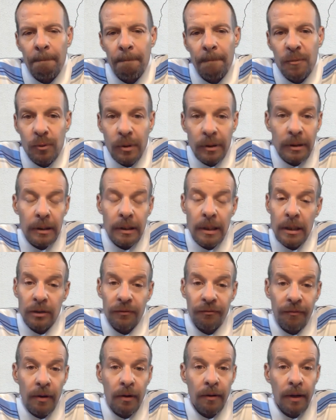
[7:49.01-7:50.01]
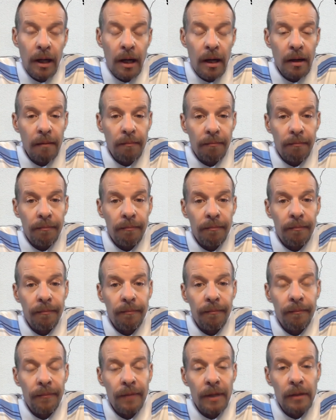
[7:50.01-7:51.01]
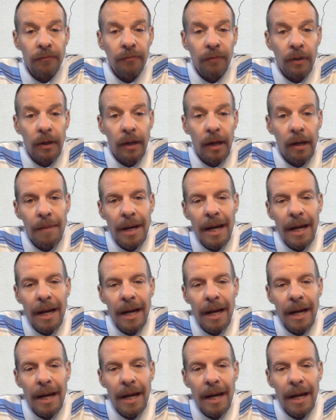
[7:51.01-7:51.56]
So I think that's fair game. That's fair game.